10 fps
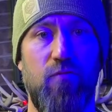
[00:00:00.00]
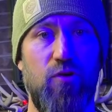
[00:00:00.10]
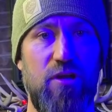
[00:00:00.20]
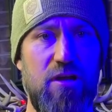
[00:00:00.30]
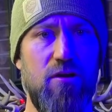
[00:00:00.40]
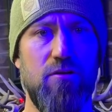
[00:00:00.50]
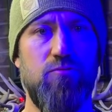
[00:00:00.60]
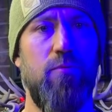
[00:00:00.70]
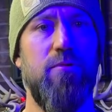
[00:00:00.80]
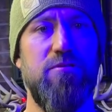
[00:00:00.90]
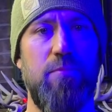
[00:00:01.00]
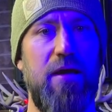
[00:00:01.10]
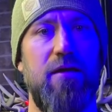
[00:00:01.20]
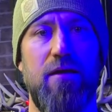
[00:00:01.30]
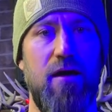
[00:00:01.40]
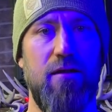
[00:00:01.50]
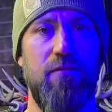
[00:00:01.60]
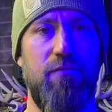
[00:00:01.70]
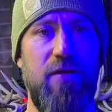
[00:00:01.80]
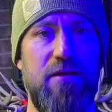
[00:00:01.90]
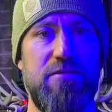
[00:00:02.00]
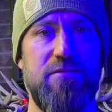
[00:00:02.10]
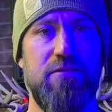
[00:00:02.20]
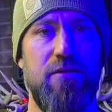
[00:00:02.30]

years we've been smacking God in the face